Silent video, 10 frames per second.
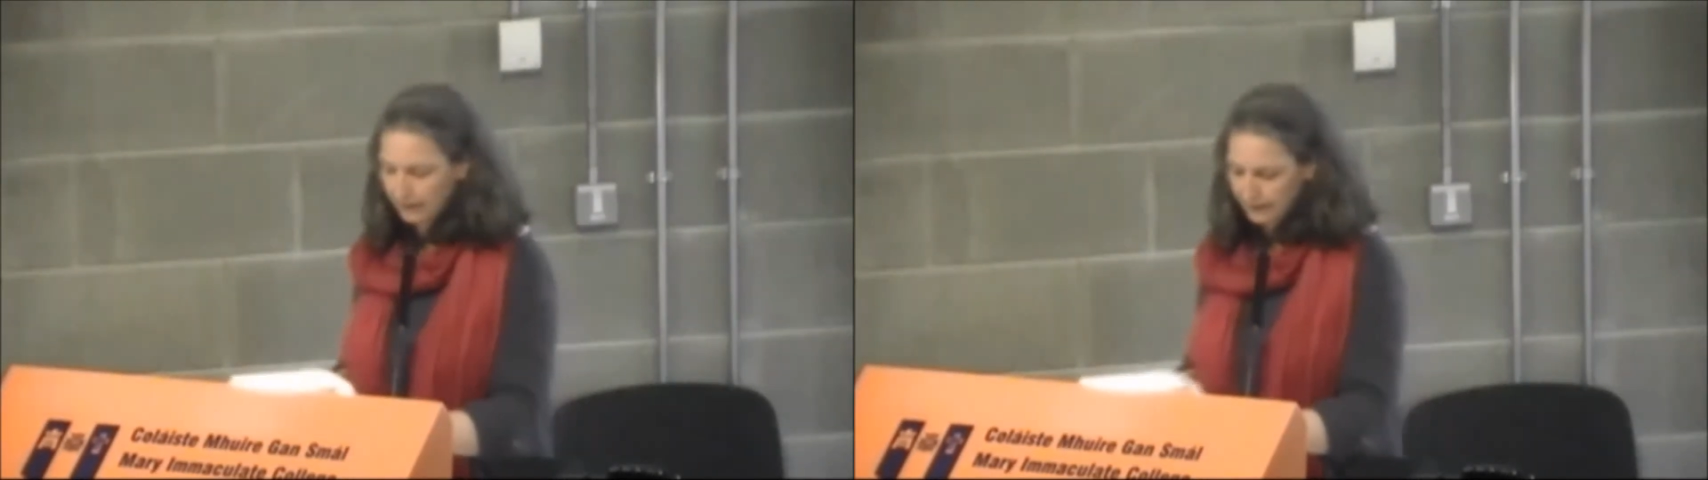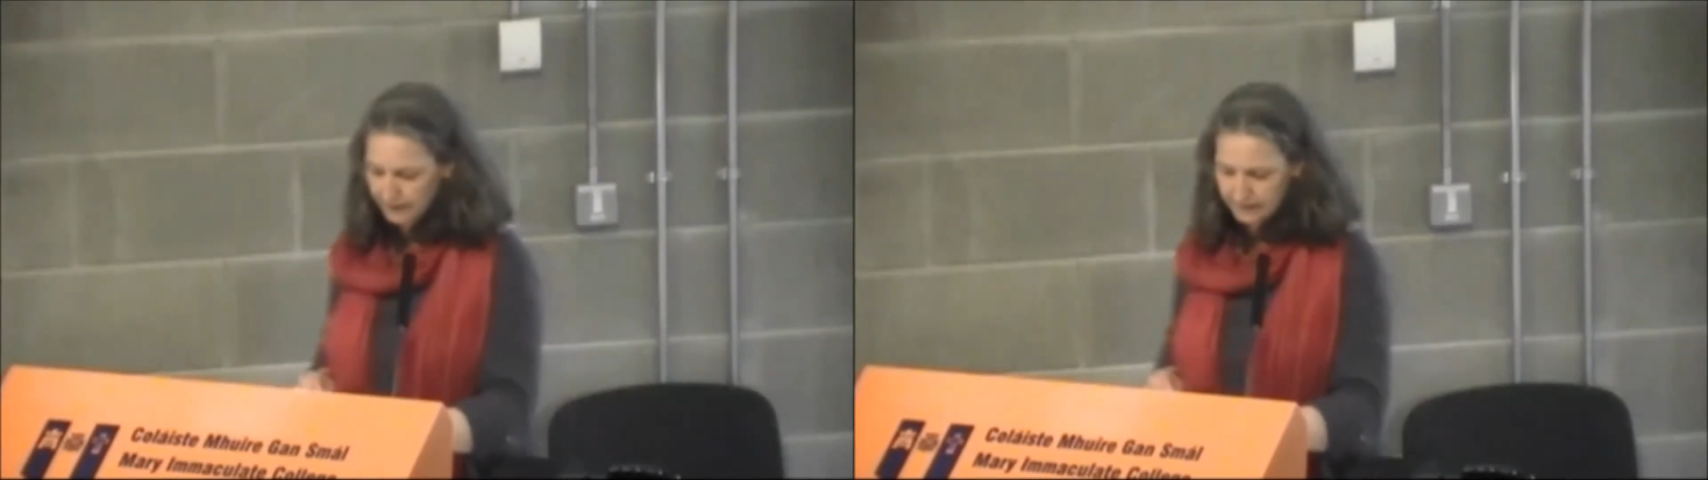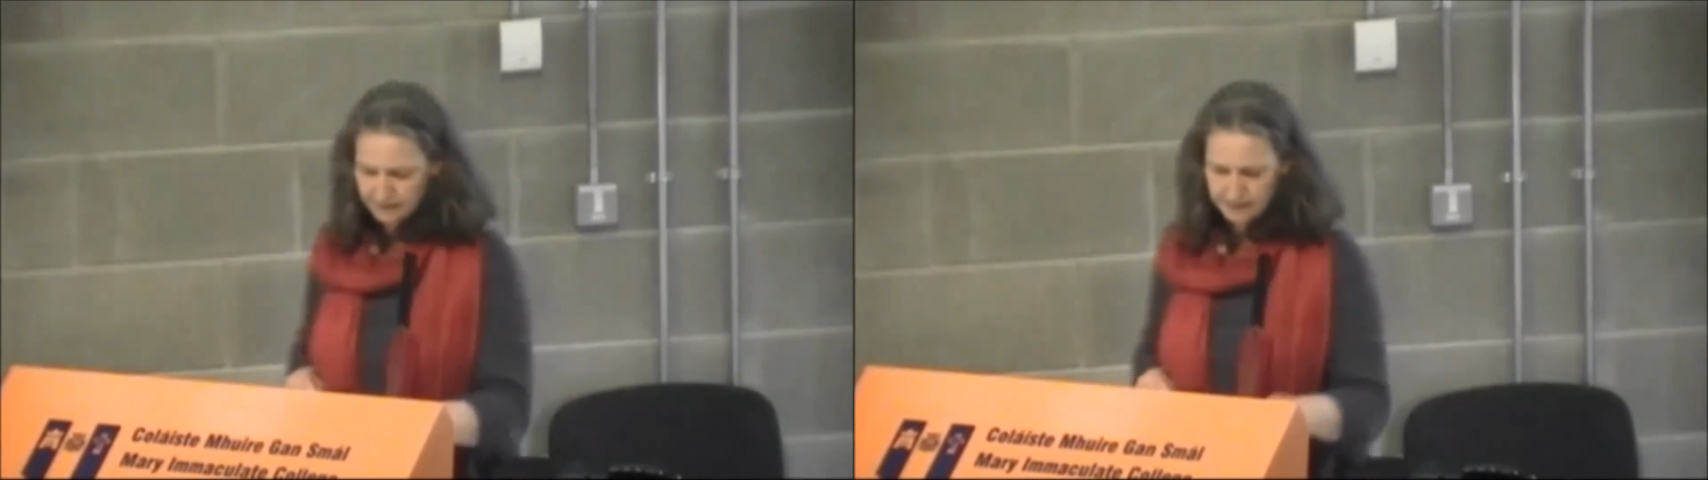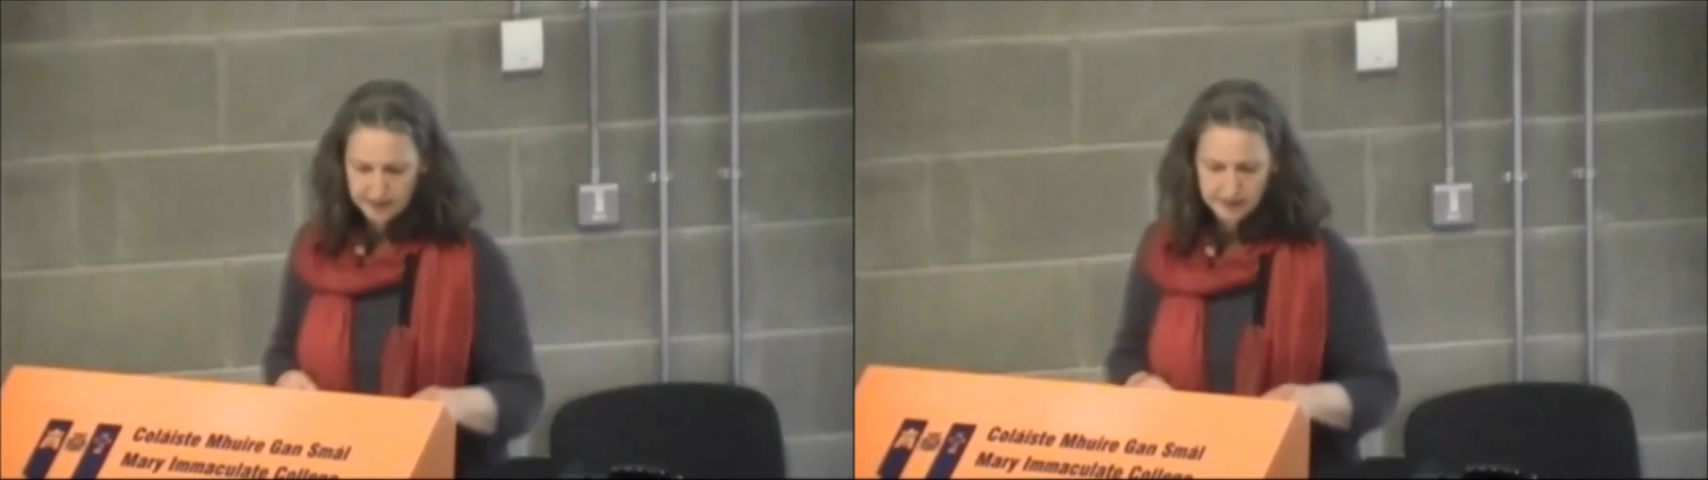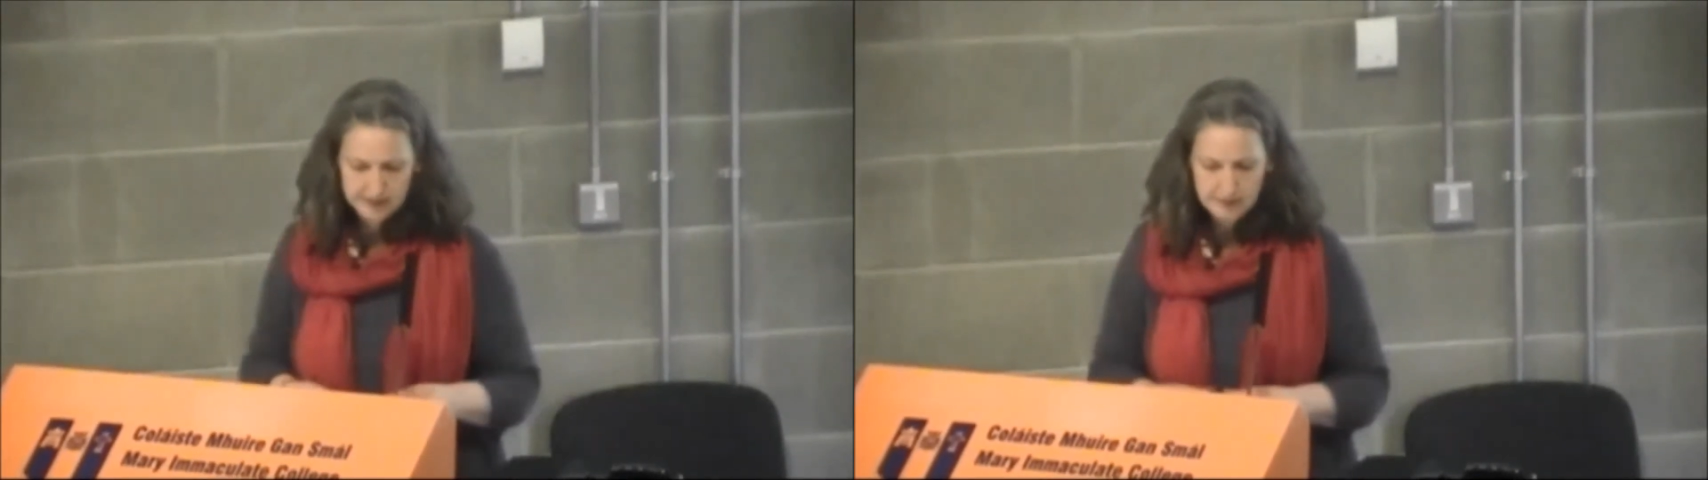
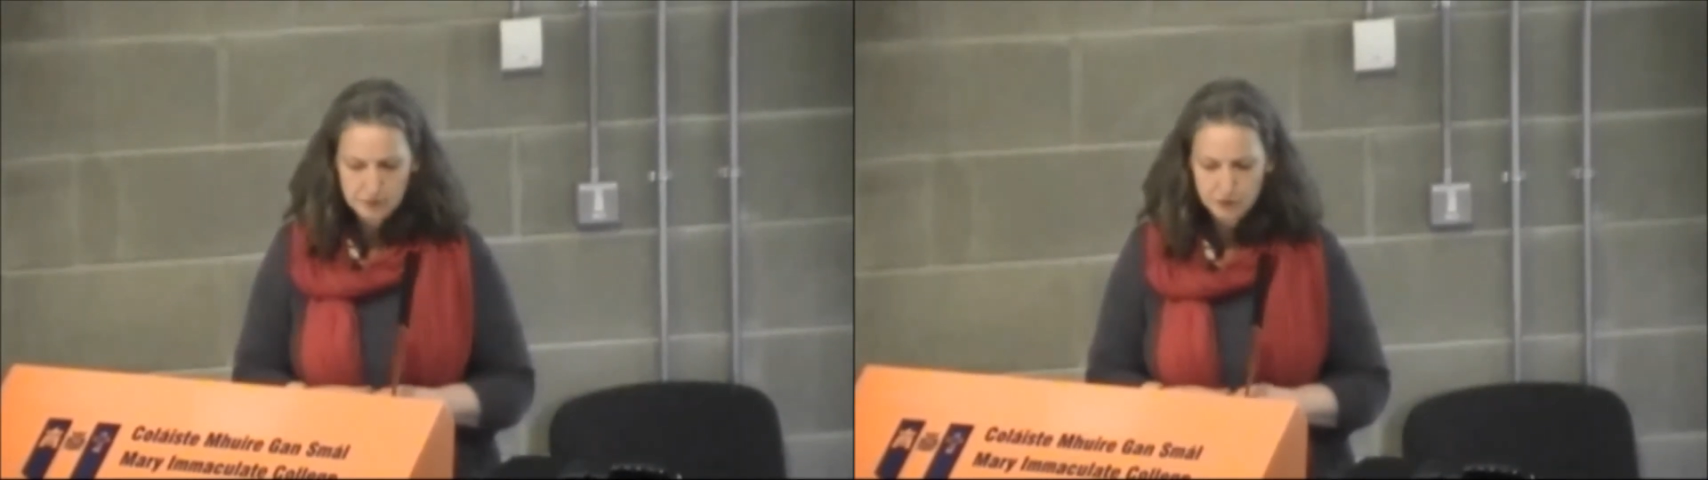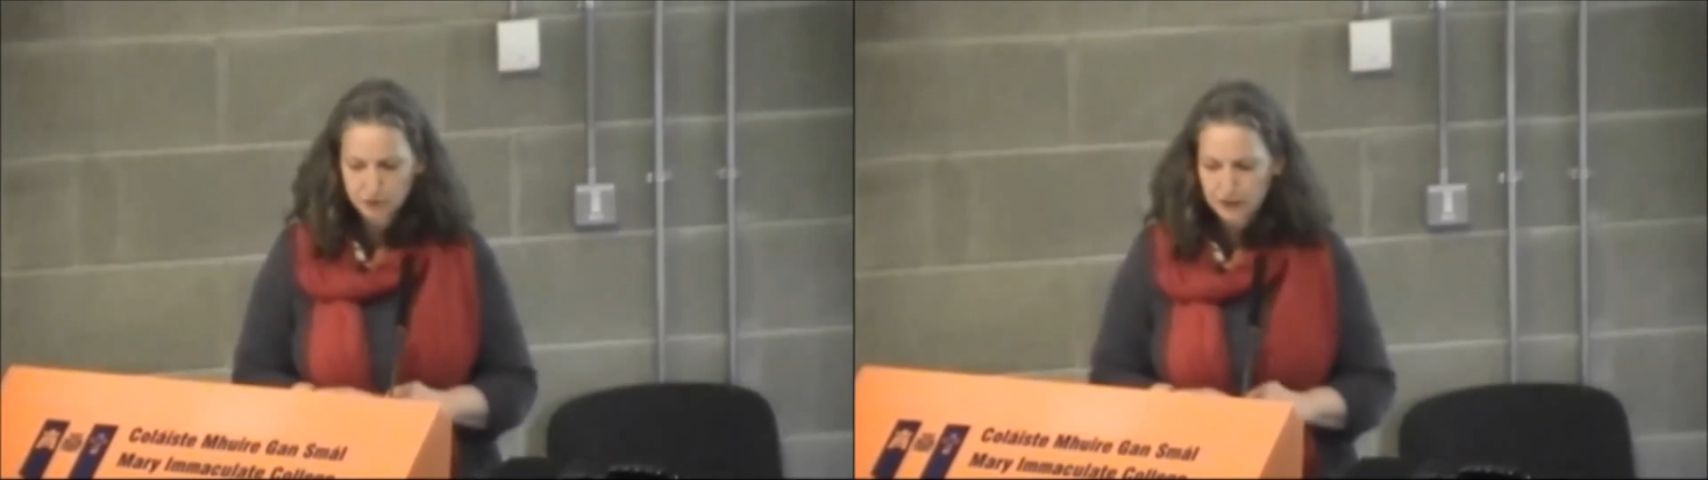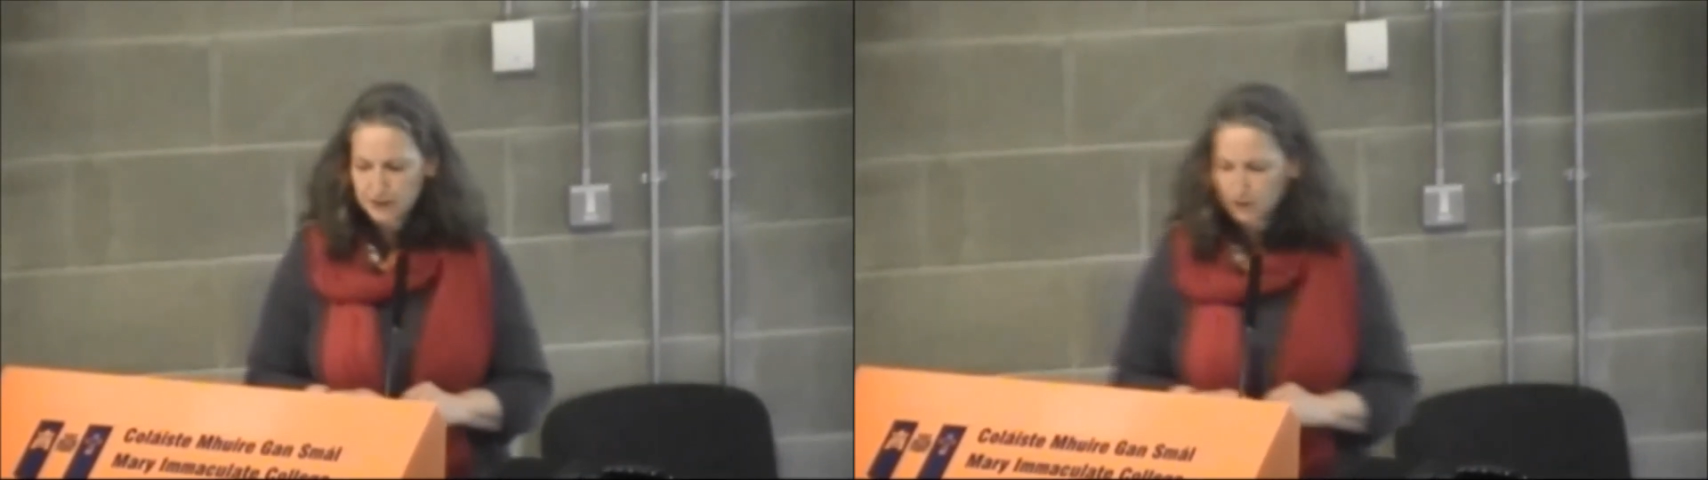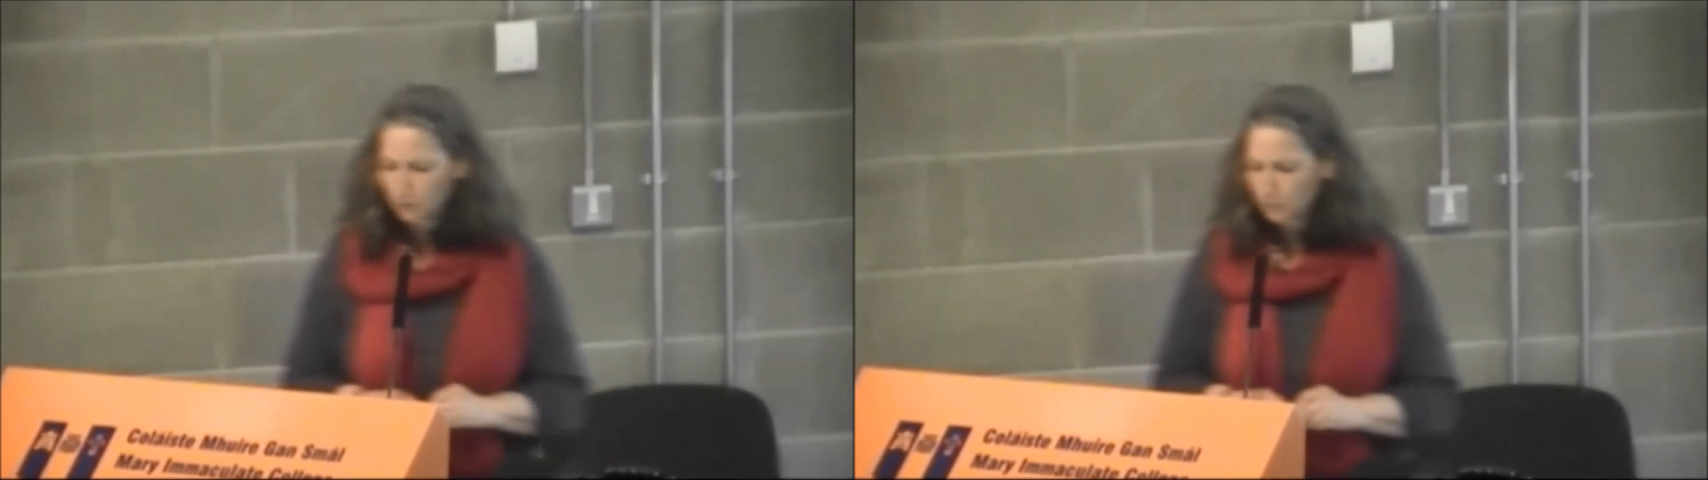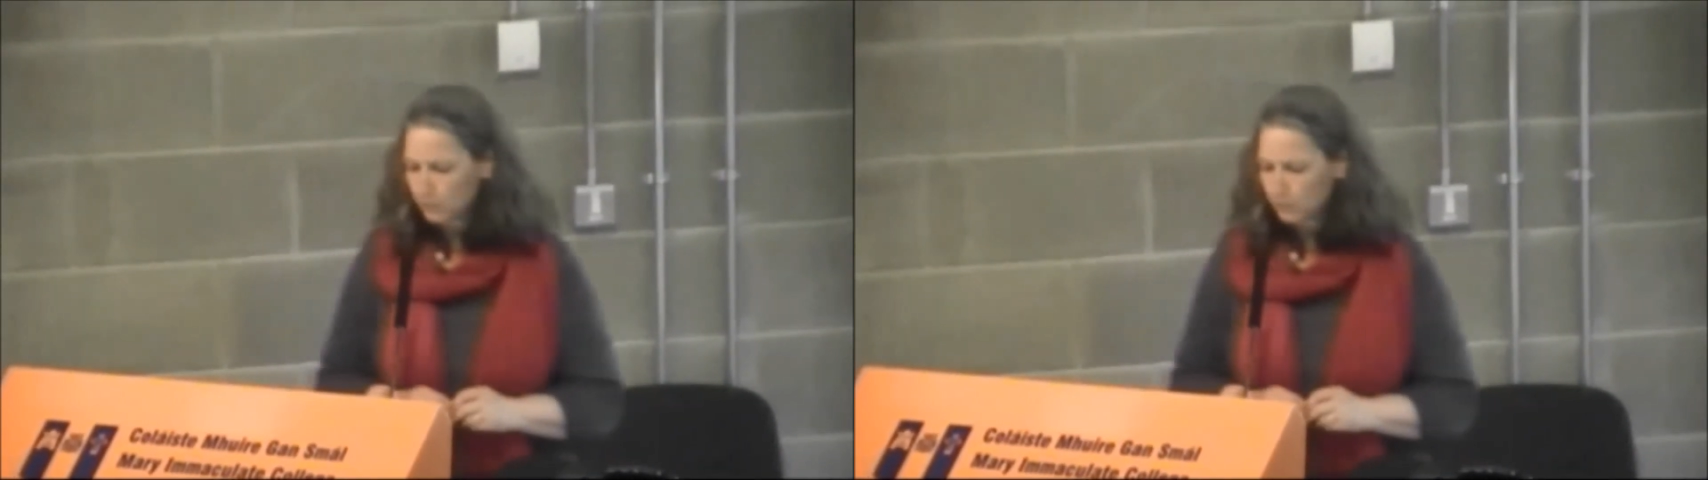the Cemetery Friends groups,